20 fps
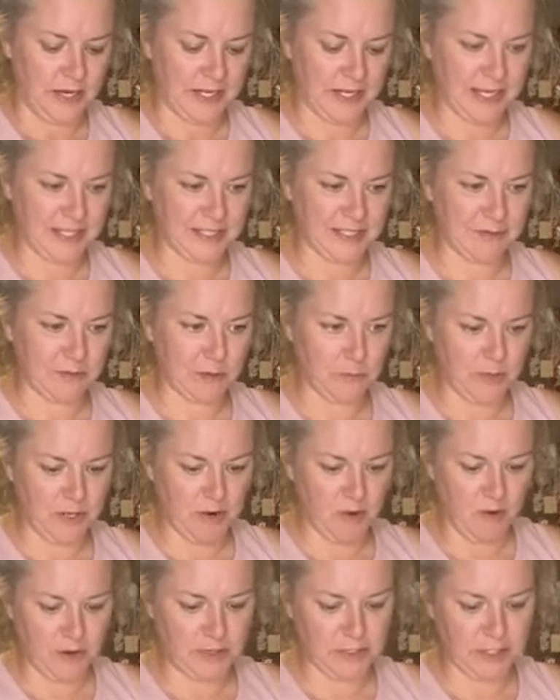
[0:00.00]
But I guess it would
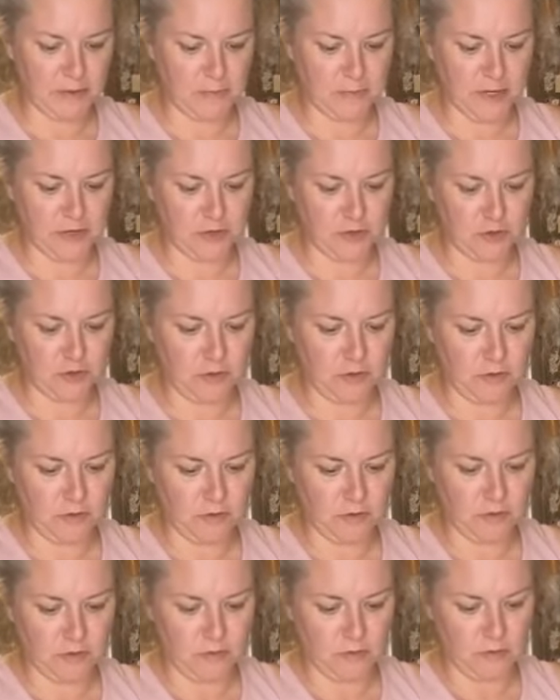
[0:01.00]
be hard to
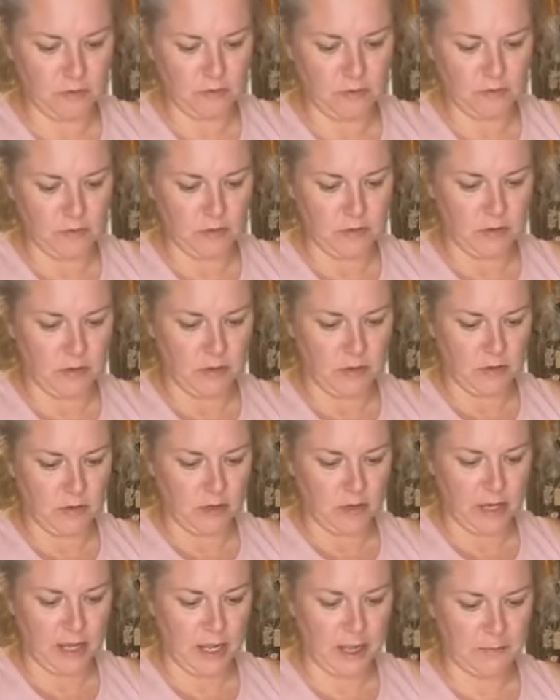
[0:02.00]
measure
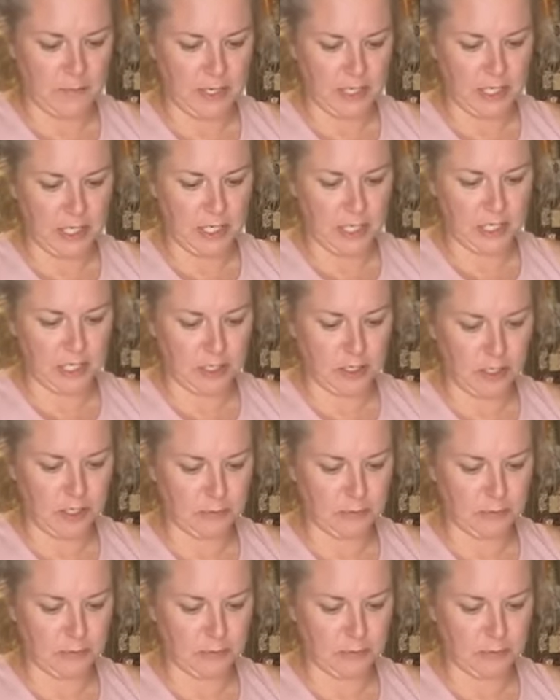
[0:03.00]
how many